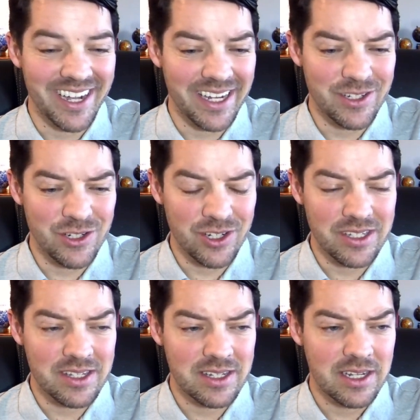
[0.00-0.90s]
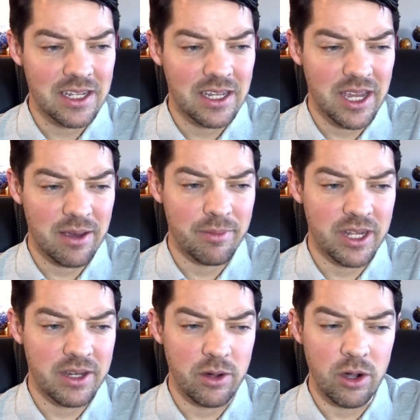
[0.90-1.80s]
I just am
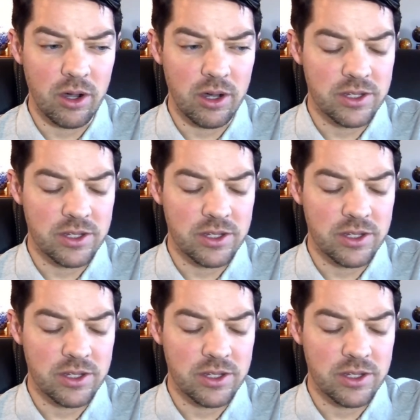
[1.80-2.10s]
in awe.